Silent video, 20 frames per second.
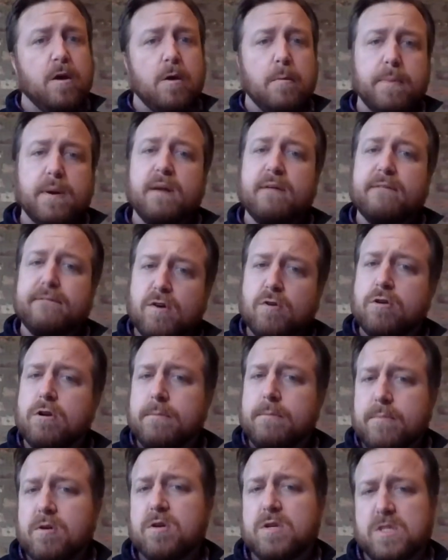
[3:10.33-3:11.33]
But a phone
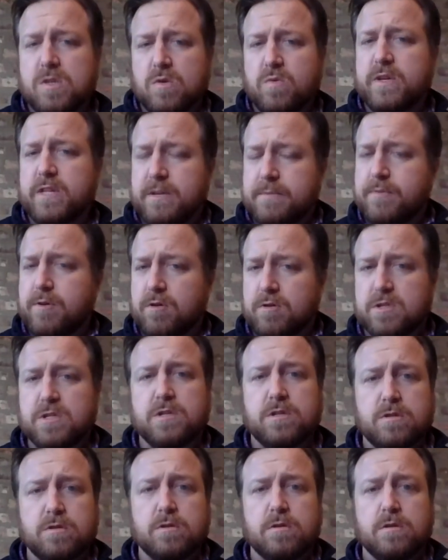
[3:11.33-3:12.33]
number is a really
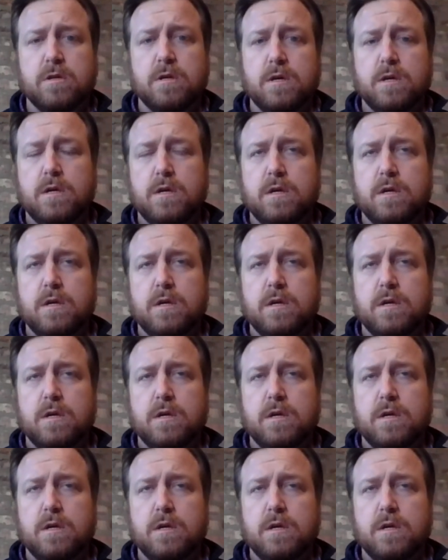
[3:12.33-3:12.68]
personal